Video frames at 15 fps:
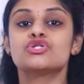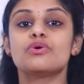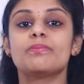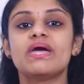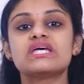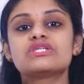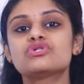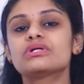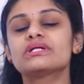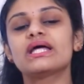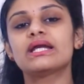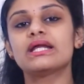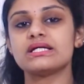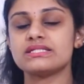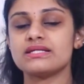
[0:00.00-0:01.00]
So based on
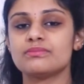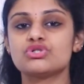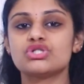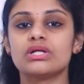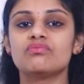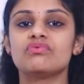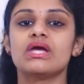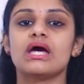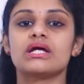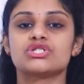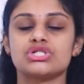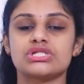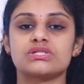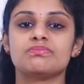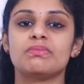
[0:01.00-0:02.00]
that assumption, we are
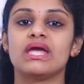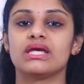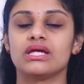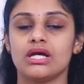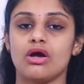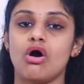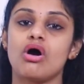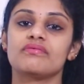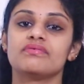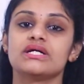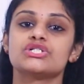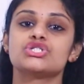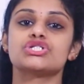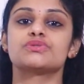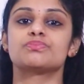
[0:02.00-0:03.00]
just making, or
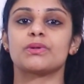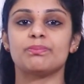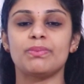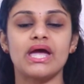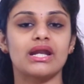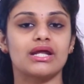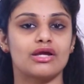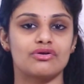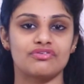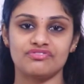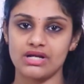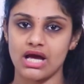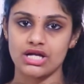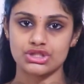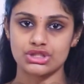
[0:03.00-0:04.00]
we are just preparing our
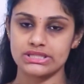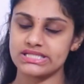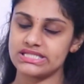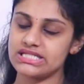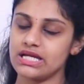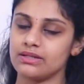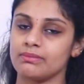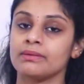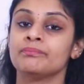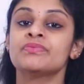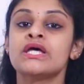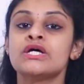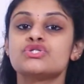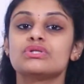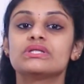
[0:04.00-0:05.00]
financial statement.
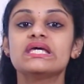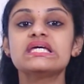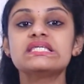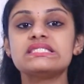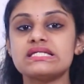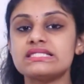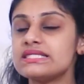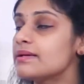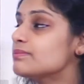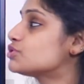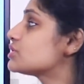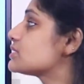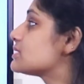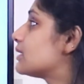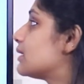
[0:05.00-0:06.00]
So these
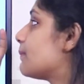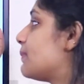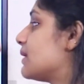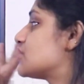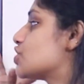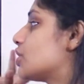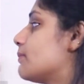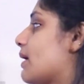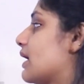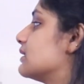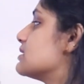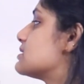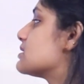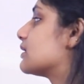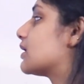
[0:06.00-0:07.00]
assumptions are depicted by
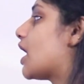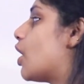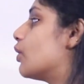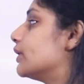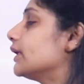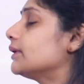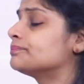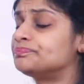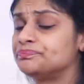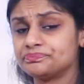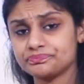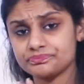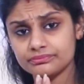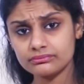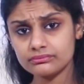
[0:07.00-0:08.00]
this accounting
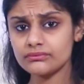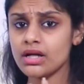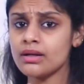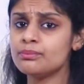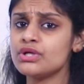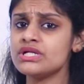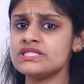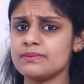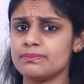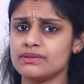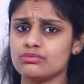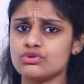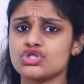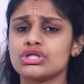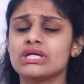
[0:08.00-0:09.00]

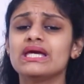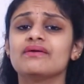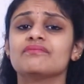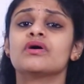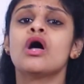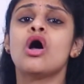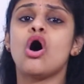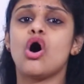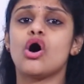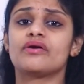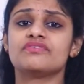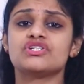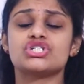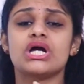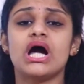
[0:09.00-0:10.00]
principle, which give
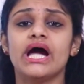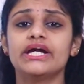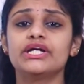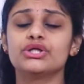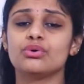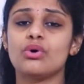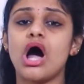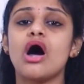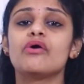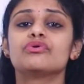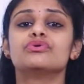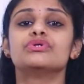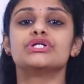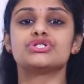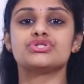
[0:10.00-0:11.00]
or which guide you how
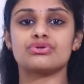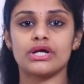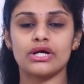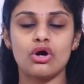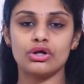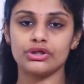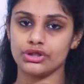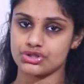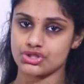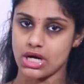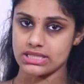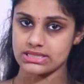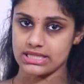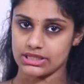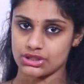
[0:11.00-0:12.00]
you need to record your
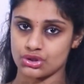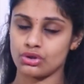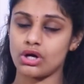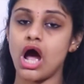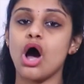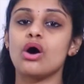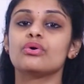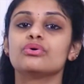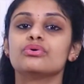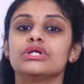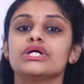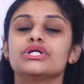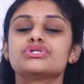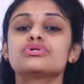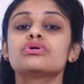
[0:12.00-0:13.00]
transaction, or how you
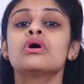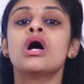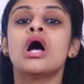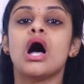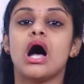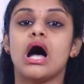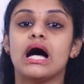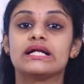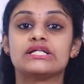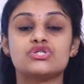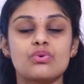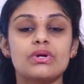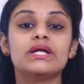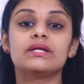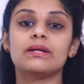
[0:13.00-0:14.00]
need to
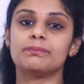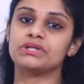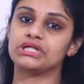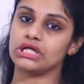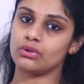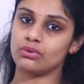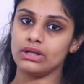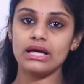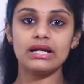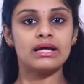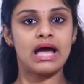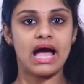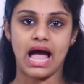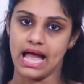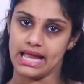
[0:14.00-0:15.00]
treat a particular
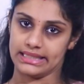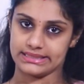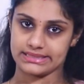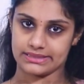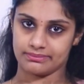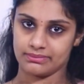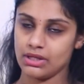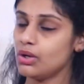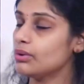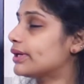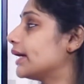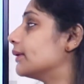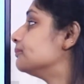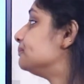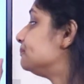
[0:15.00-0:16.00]
item.
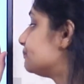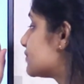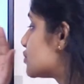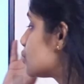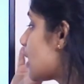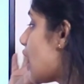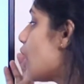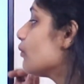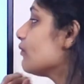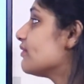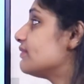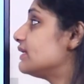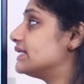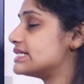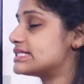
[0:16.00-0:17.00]
Okay, so now
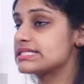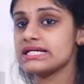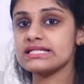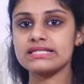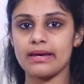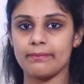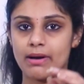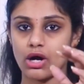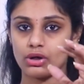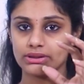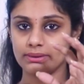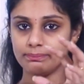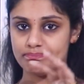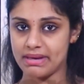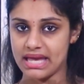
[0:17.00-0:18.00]
we will discuss
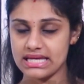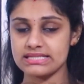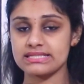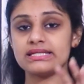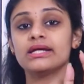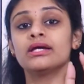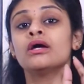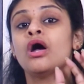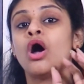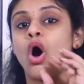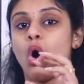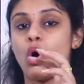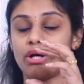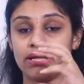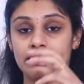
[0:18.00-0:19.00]
about the basic
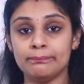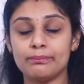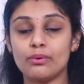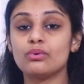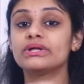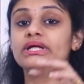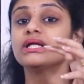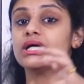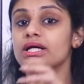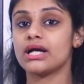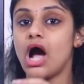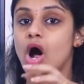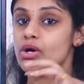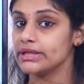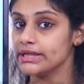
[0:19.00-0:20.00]
or important
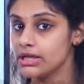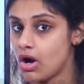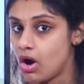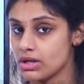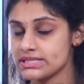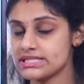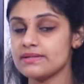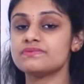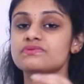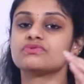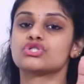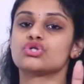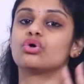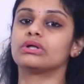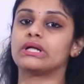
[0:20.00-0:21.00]
accounting concepts
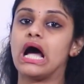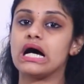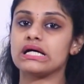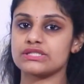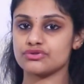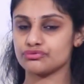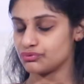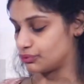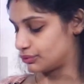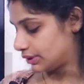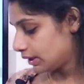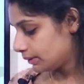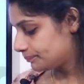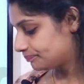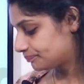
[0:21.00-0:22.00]
which got asked for
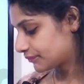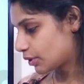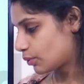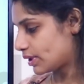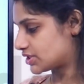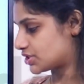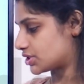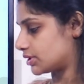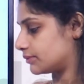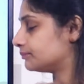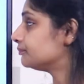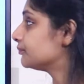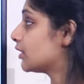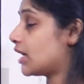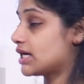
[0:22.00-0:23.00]
the question,
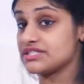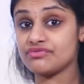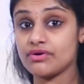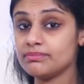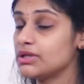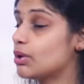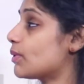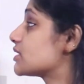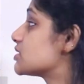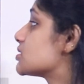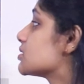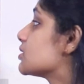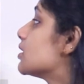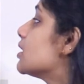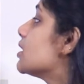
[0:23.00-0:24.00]
as from the
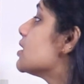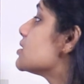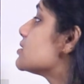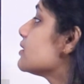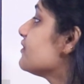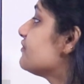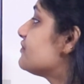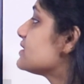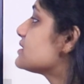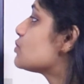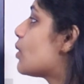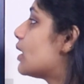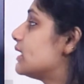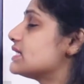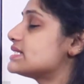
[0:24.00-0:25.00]
question. So the
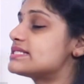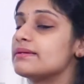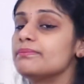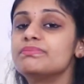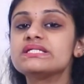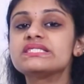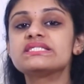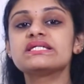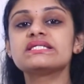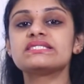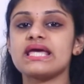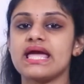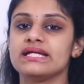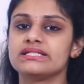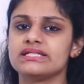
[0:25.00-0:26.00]
first one is
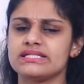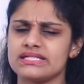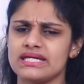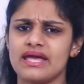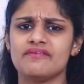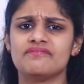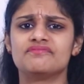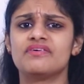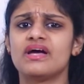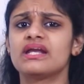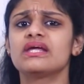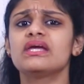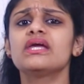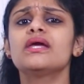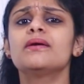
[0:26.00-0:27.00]
business entity, a
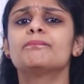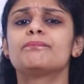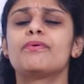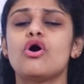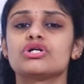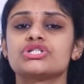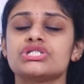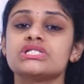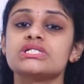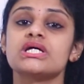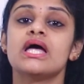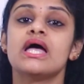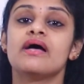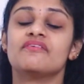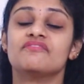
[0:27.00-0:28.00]
very important,
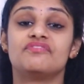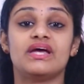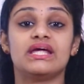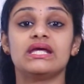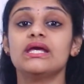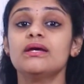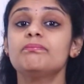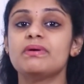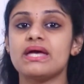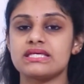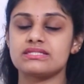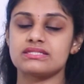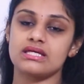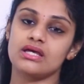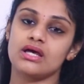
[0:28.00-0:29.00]
very
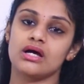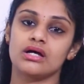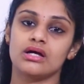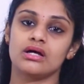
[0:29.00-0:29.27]
basic